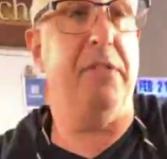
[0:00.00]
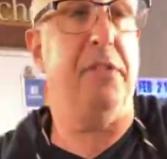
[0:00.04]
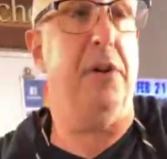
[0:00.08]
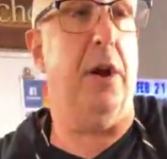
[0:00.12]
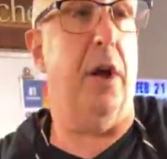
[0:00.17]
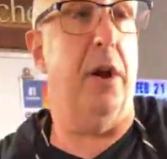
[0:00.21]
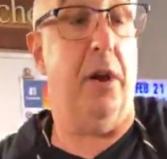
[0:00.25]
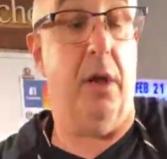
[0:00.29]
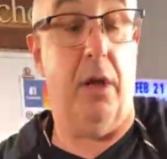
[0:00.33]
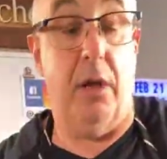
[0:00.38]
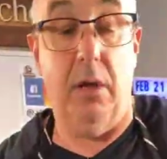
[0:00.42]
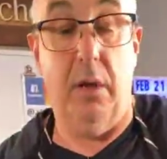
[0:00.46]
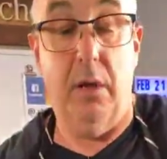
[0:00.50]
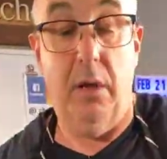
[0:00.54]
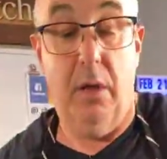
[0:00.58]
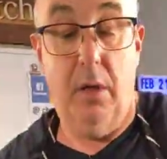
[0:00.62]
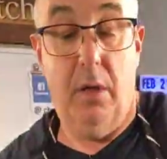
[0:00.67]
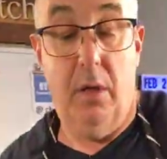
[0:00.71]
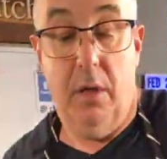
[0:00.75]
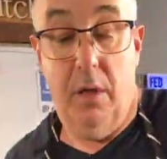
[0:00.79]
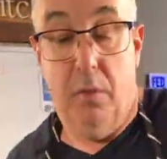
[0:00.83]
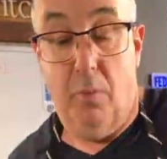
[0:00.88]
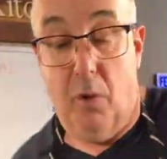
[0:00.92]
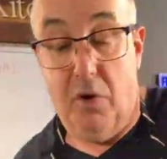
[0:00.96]
going to,
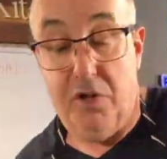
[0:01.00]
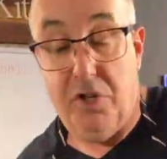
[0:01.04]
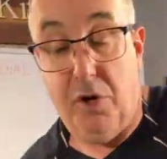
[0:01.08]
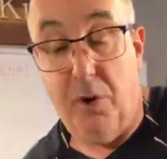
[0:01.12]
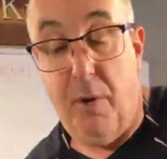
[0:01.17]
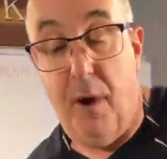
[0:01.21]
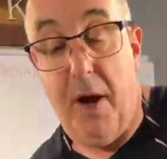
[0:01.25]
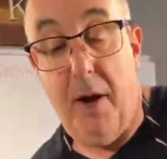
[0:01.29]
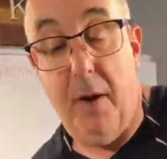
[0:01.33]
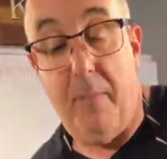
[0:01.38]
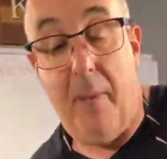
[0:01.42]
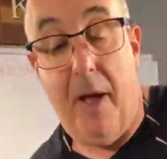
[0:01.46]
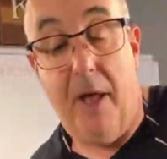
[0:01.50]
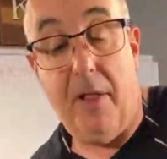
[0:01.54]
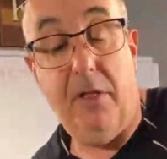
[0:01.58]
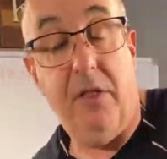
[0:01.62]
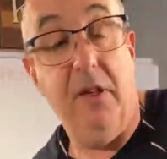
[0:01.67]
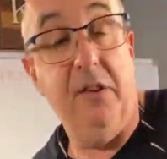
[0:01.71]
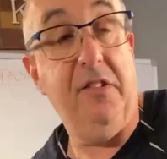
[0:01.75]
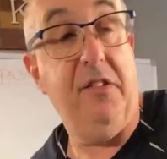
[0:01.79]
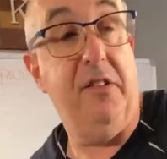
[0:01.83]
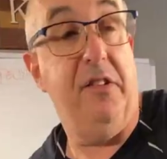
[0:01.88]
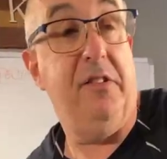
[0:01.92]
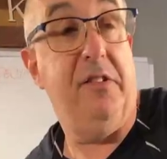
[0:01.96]
what's great about
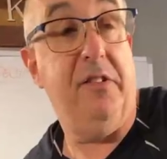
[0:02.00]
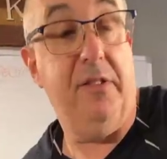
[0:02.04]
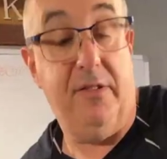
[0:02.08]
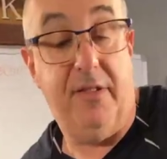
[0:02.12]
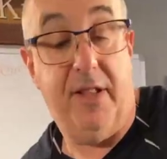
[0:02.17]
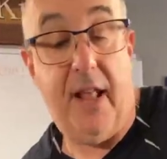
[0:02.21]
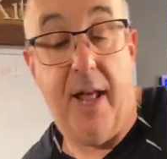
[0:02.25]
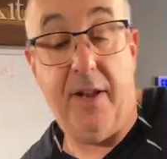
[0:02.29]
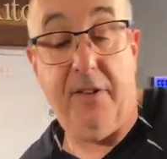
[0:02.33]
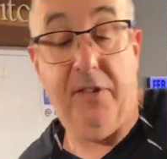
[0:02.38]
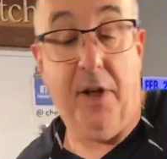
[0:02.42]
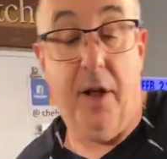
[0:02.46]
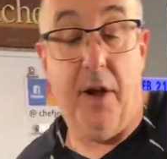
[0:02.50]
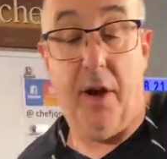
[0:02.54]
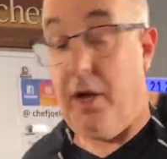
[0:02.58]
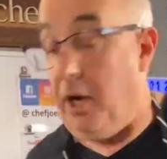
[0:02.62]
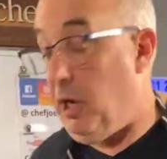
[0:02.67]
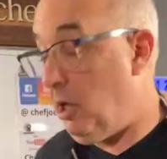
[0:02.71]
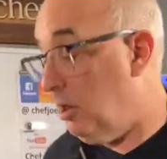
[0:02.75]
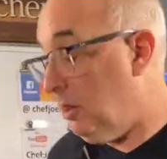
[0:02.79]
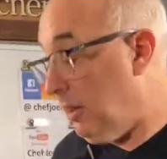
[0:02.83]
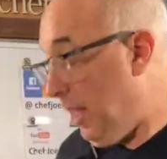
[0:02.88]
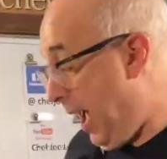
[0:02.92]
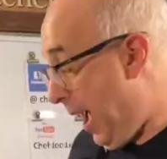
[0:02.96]
this is that's going to
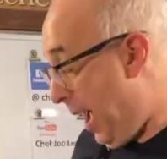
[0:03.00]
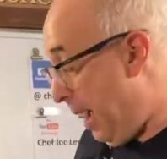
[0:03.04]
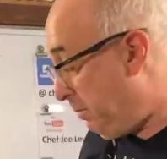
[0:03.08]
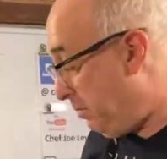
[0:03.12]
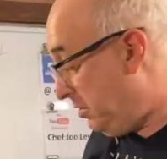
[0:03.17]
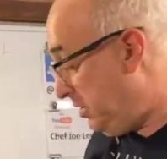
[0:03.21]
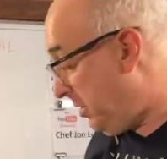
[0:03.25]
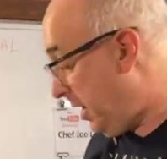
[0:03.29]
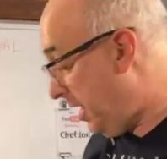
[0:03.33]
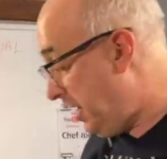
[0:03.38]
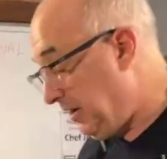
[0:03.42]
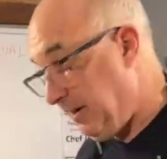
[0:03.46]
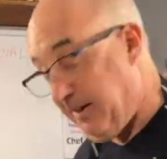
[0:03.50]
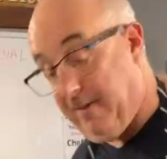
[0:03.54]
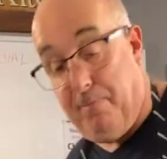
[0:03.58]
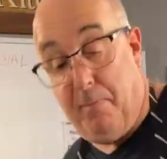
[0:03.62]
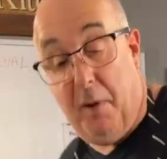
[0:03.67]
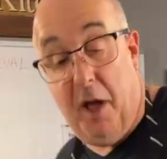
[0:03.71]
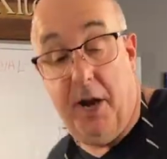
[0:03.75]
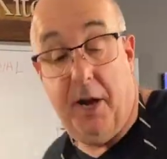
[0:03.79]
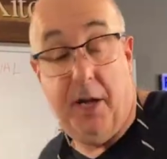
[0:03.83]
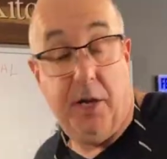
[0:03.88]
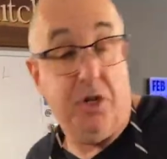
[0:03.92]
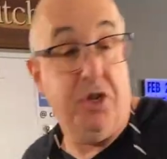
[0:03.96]
collapse like
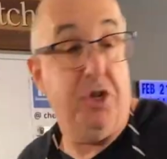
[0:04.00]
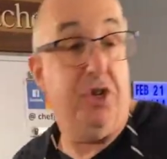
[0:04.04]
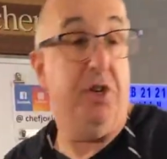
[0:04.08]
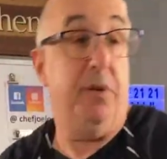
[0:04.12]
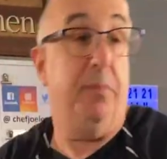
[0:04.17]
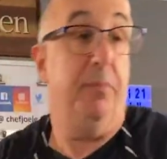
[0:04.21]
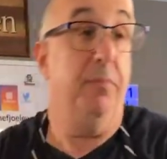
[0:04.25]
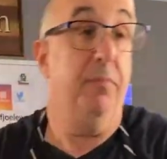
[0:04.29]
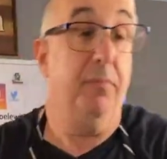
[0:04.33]
spinach.